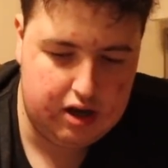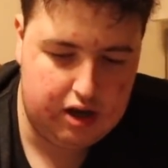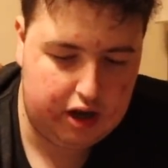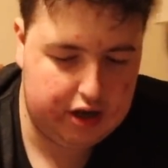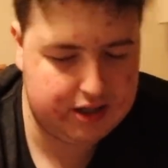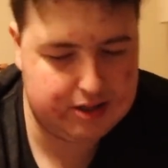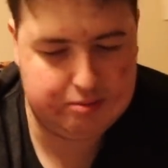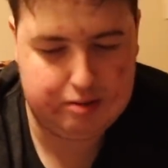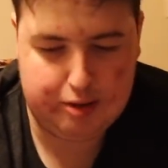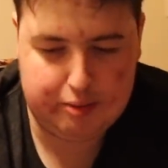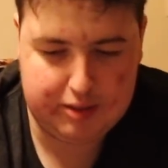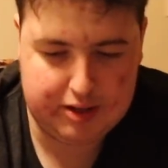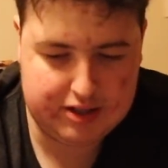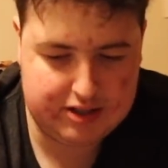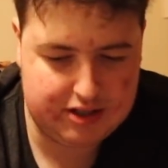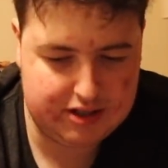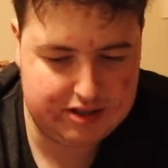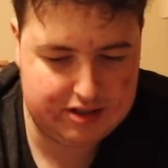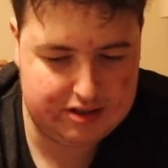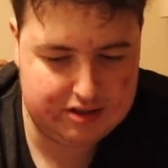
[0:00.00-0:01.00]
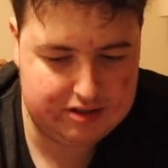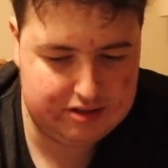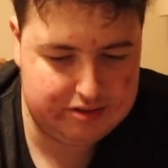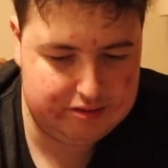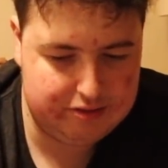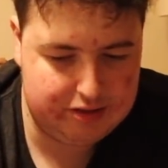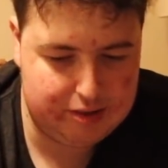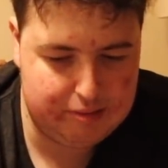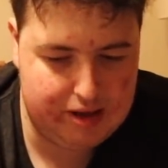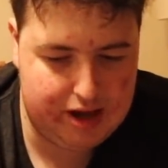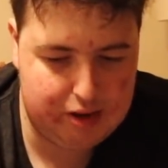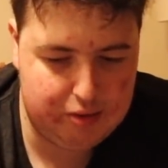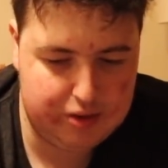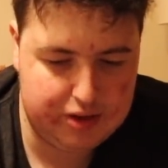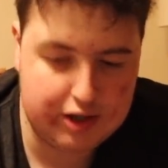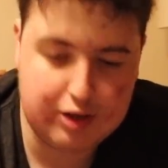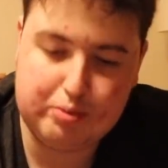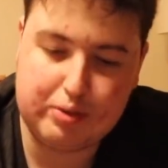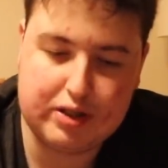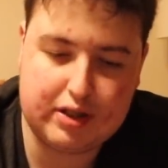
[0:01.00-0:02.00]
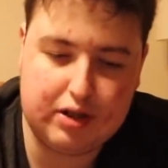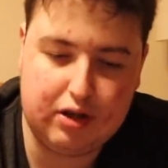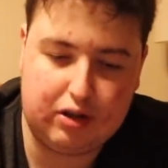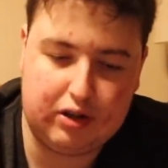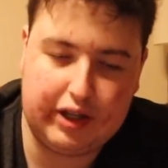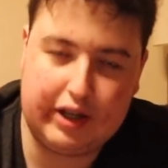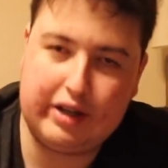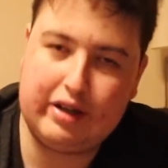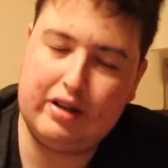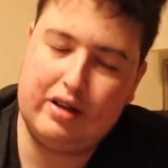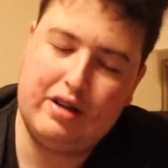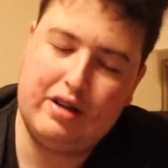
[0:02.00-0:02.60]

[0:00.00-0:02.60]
I guess Impermanence doesn't really matter with this, but still